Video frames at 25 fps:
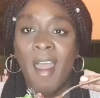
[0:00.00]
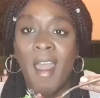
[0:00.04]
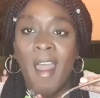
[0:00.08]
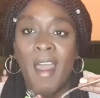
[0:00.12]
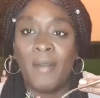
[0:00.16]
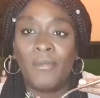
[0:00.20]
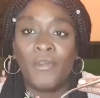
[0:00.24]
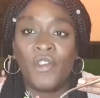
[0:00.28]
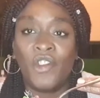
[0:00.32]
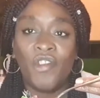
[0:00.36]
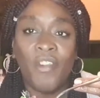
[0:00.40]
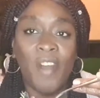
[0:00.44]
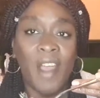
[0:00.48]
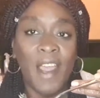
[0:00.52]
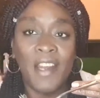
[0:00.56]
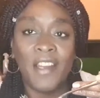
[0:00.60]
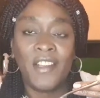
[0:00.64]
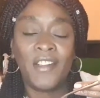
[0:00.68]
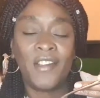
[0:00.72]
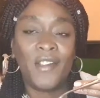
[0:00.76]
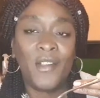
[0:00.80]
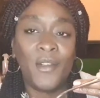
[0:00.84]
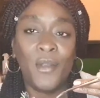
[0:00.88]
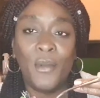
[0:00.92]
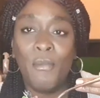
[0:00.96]
I'm trying
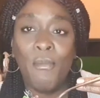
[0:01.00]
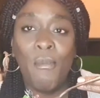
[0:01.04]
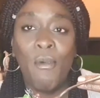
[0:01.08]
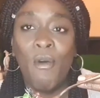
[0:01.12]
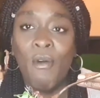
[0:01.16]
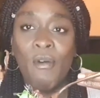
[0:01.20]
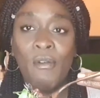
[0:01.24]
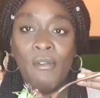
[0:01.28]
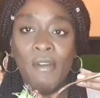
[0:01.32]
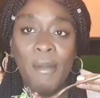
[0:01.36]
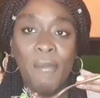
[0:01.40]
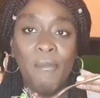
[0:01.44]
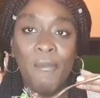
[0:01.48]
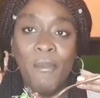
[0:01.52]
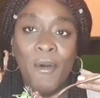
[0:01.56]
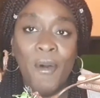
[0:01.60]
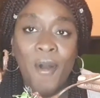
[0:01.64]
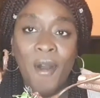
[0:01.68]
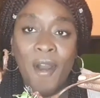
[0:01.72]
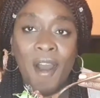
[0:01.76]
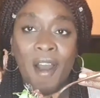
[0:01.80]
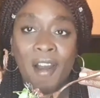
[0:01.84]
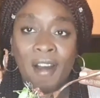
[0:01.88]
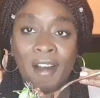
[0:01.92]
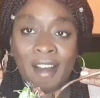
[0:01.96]
to do more and
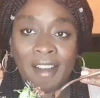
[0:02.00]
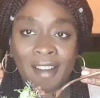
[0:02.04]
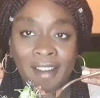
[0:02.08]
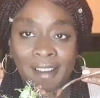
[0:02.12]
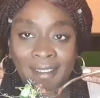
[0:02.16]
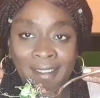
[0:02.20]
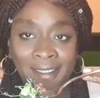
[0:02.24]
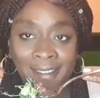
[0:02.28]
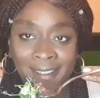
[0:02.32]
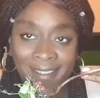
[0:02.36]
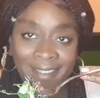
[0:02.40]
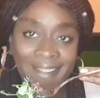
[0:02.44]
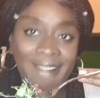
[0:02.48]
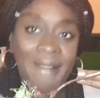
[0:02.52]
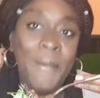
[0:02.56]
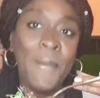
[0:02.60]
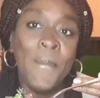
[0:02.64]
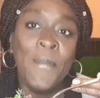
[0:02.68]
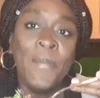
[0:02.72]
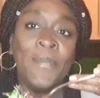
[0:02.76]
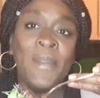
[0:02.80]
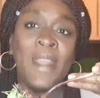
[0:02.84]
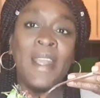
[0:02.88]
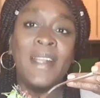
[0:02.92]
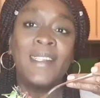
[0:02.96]
more.
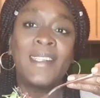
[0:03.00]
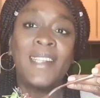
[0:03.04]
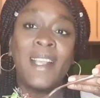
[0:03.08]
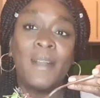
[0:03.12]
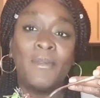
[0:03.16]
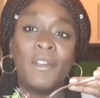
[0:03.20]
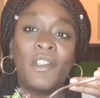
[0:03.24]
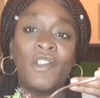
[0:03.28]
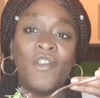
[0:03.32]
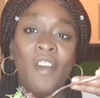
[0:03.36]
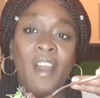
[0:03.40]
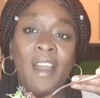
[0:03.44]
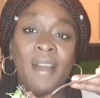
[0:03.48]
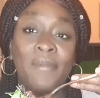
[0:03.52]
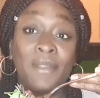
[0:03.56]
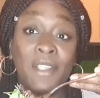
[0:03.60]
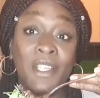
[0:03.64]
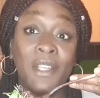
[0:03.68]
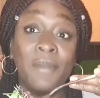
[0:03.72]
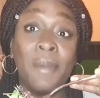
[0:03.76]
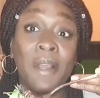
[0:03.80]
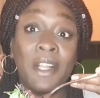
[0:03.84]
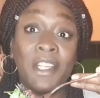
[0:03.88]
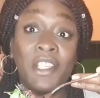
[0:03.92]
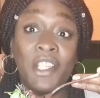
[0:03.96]
Subscribe
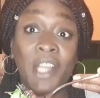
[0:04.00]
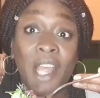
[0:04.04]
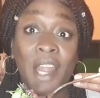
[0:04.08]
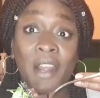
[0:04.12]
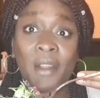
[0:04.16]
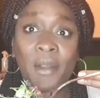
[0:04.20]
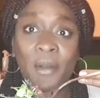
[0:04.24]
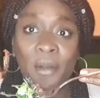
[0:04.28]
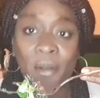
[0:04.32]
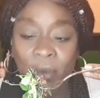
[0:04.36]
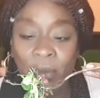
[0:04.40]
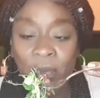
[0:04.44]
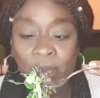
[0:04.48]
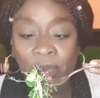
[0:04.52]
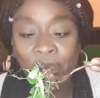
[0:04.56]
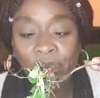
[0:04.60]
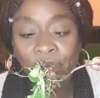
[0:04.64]
to my channel.